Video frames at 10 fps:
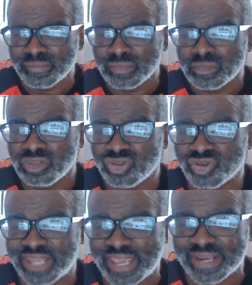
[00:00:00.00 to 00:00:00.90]
you
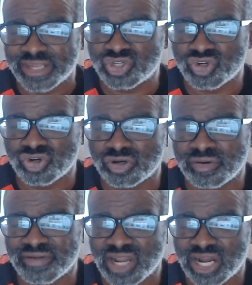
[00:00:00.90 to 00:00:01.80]
can edit your
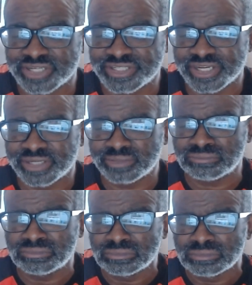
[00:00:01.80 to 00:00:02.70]
content,
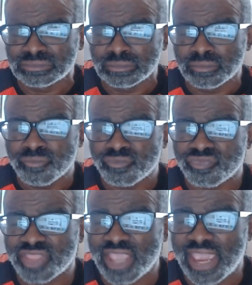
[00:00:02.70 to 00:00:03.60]

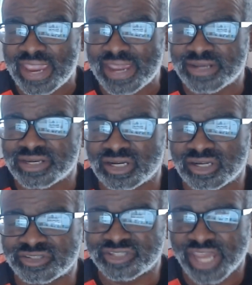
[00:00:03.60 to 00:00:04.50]
add
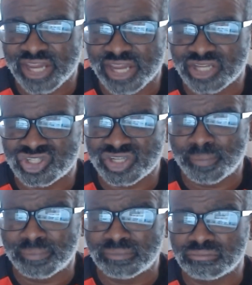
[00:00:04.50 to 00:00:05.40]
text,
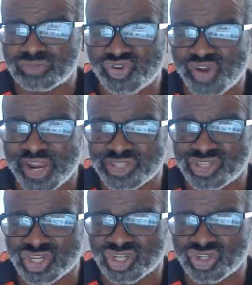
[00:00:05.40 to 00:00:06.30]

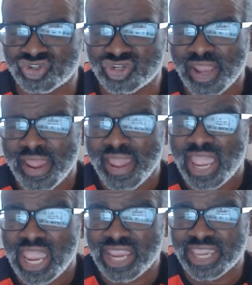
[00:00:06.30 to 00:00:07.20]

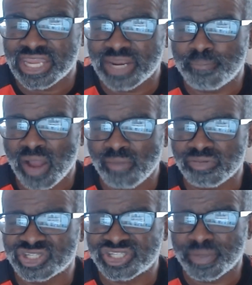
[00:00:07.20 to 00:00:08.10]
transitions, and get it
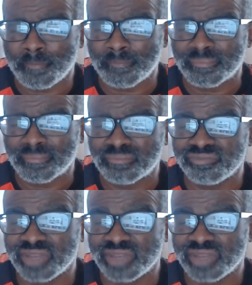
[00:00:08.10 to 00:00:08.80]
published. Now,